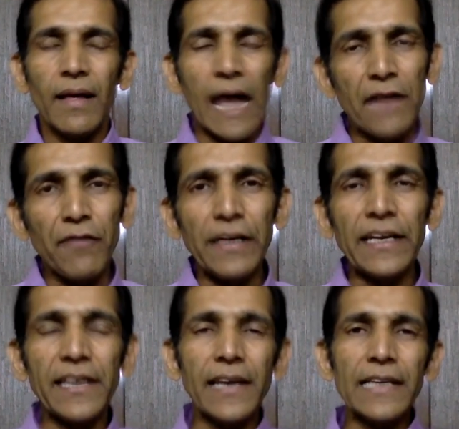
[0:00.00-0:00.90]
And
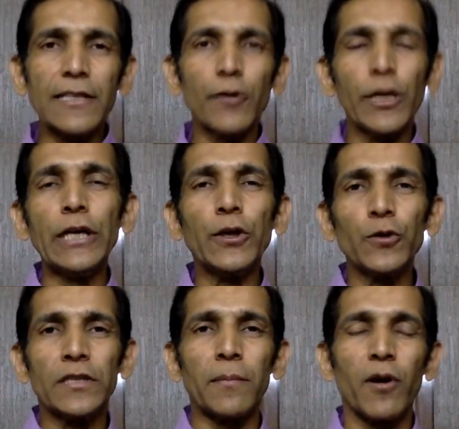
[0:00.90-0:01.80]
finally, let's look into
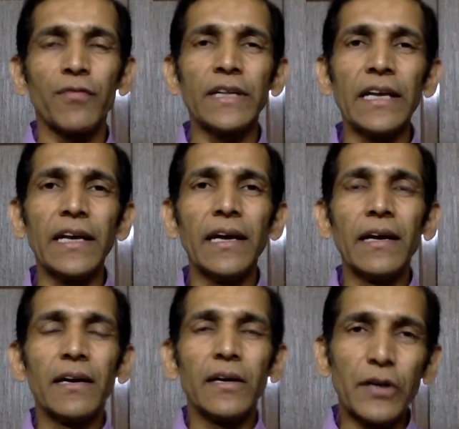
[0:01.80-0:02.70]
some of the
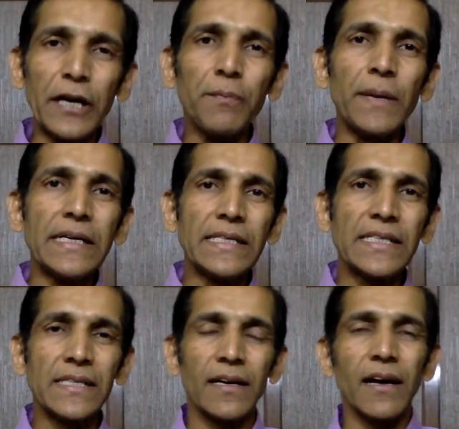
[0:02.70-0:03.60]

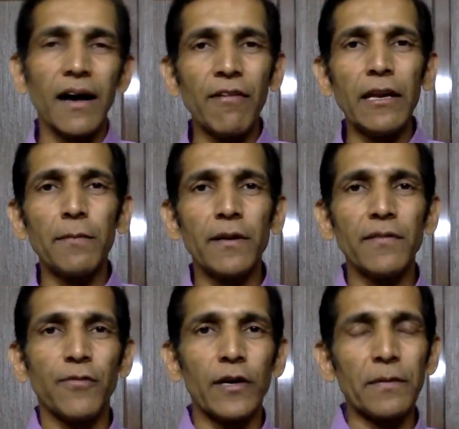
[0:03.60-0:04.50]
treatments available
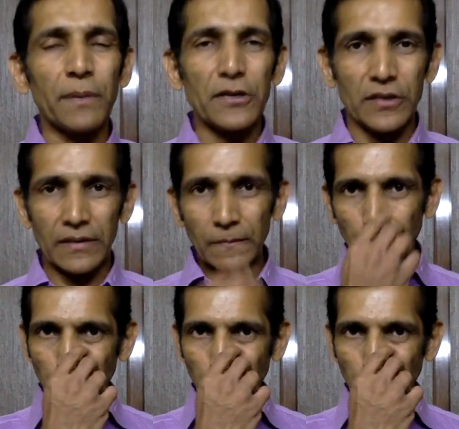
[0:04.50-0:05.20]
for depression.